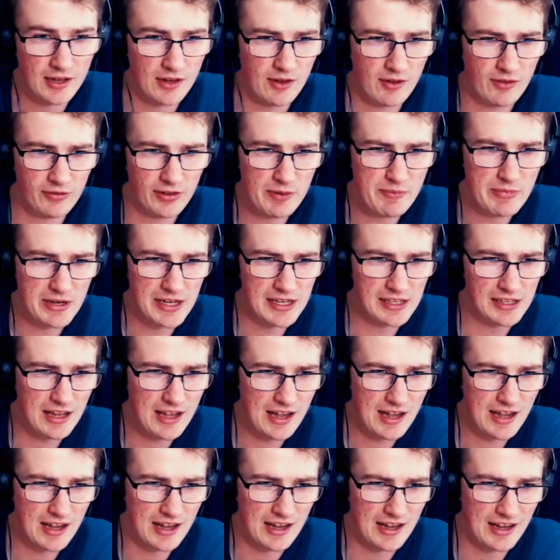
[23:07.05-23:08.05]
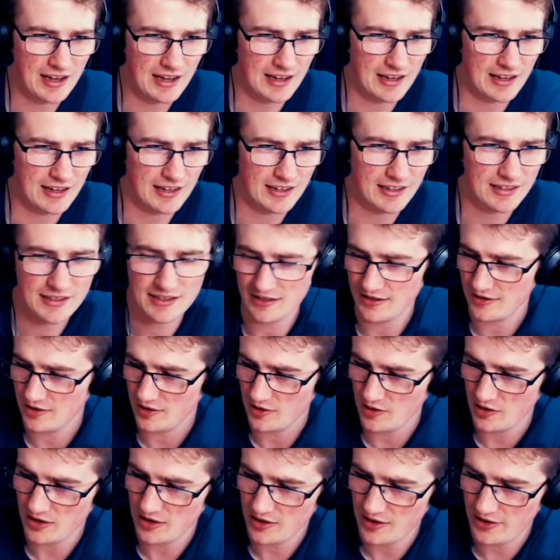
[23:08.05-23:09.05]
Flaming Glah,
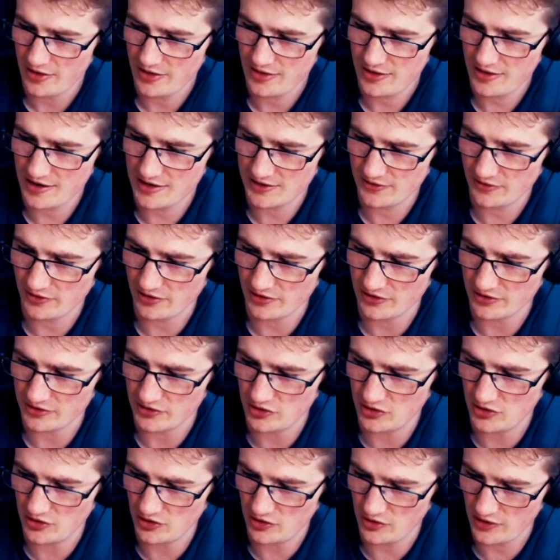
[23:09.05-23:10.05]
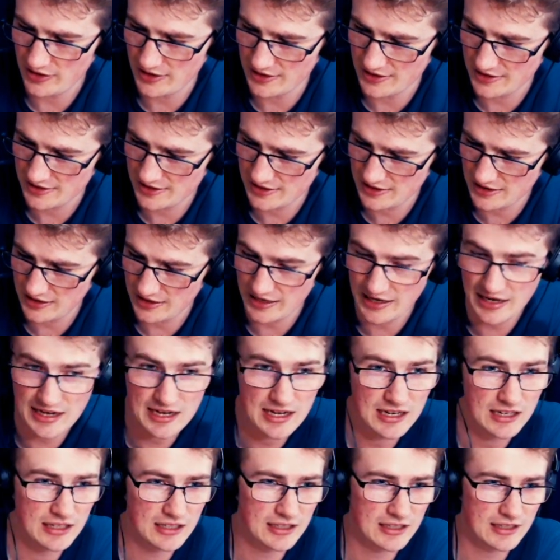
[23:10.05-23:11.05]
thanks for joining us today.
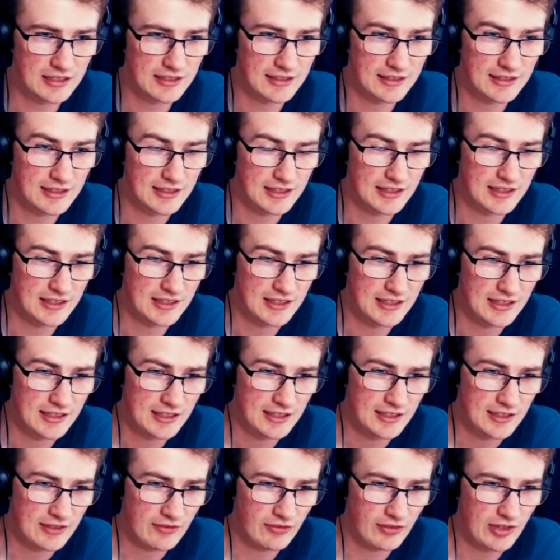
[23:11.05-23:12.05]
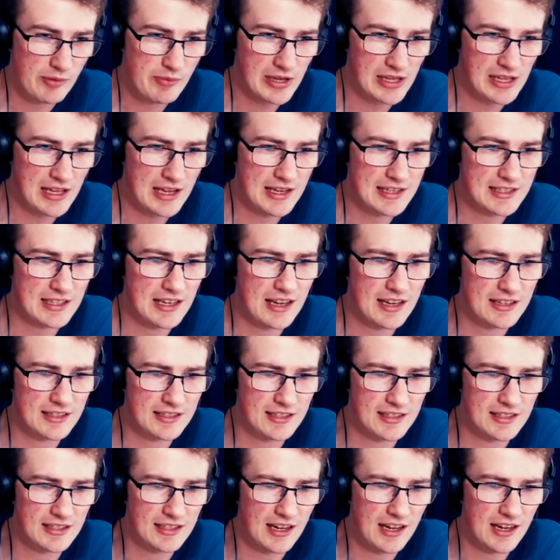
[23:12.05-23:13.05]
Flaming Glah
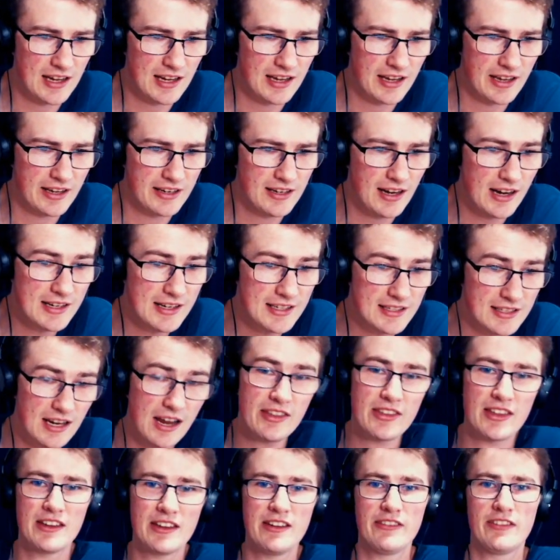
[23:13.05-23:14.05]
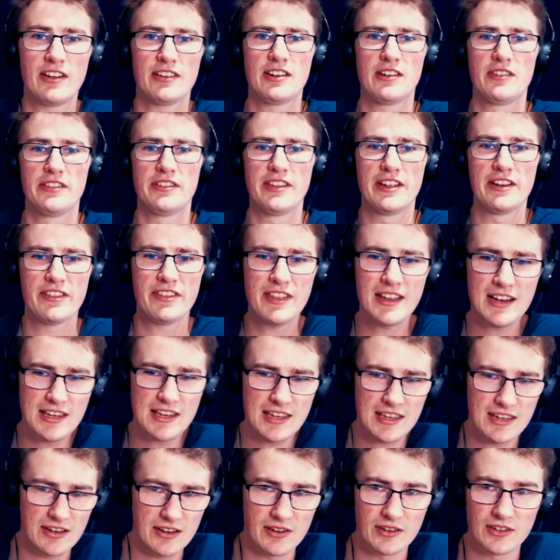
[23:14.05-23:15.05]
says, nice start that you've got going there. Thank
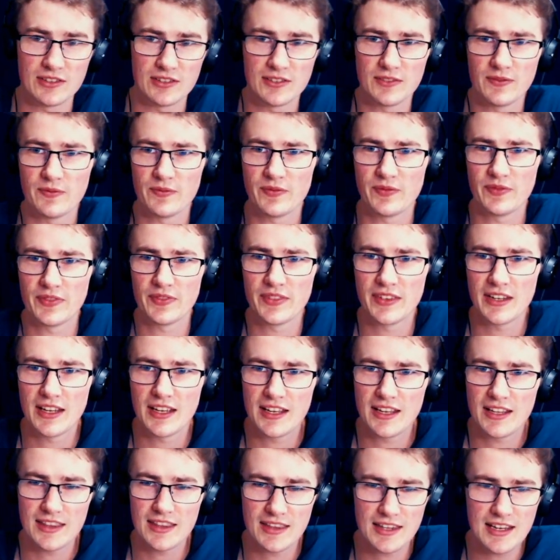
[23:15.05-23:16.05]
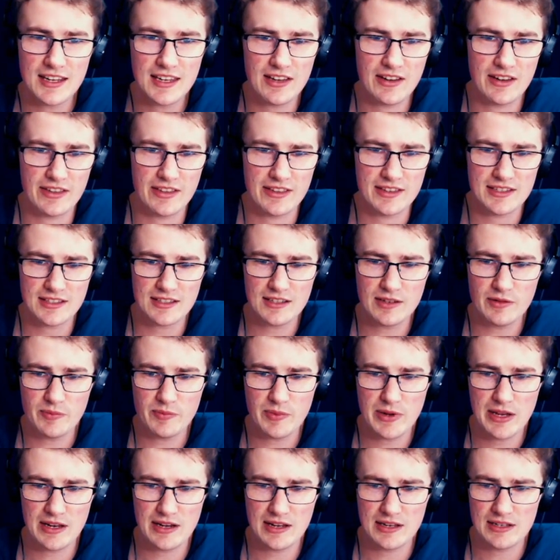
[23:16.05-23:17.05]
you. Thank you. This will
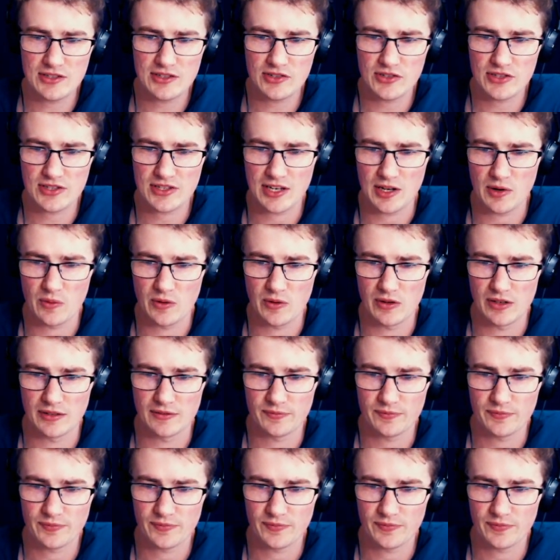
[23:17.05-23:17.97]
be an interesting one.